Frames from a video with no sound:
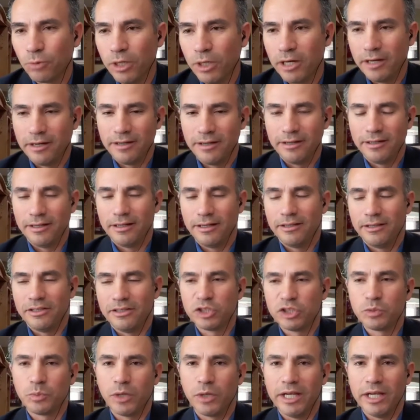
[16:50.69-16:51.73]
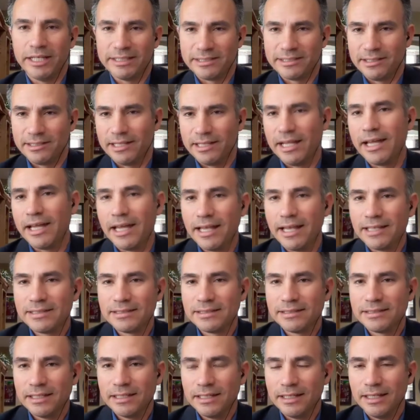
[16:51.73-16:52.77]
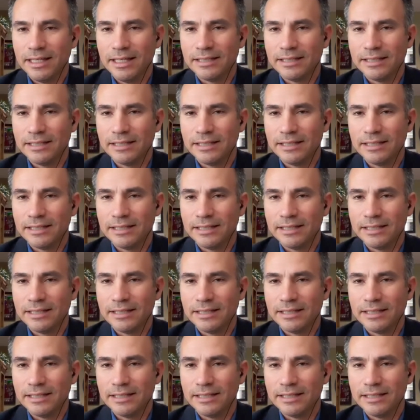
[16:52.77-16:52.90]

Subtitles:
where the spread is less.